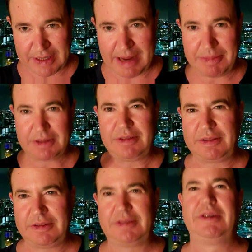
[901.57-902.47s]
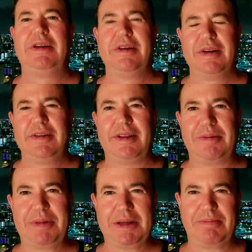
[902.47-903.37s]
chemicals that
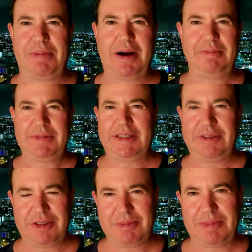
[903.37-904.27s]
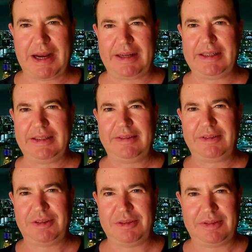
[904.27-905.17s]
are being pumped into your body
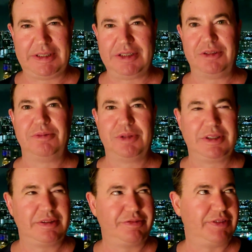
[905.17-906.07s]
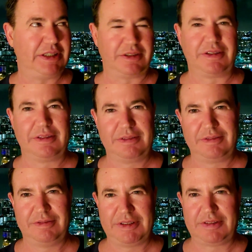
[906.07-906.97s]
to deal with fear,
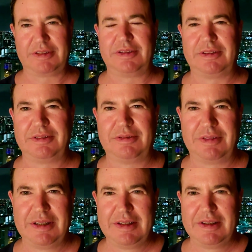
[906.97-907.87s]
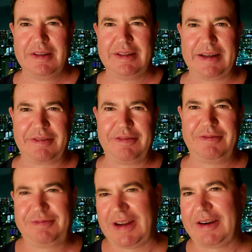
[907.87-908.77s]
physical, like
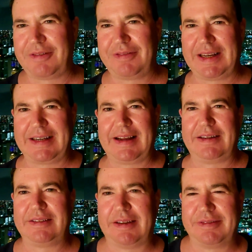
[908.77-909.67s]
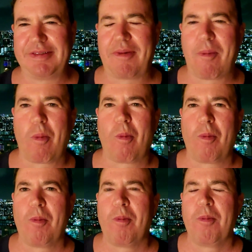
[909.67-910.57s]
fight or flight kind of stuff.
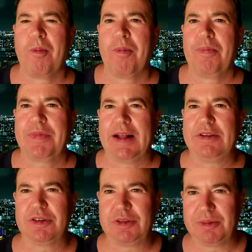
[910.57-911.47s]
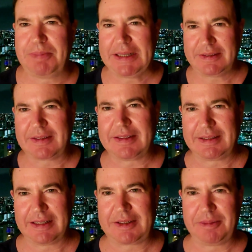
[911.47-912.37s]
And so you're basically
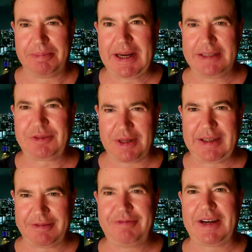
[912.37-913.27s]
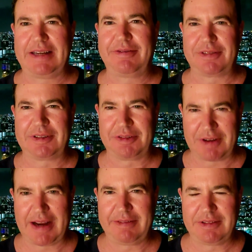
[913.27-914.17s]
like your body's ready to fight for
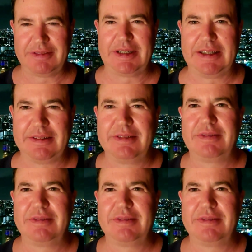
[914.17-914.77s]
survival, right?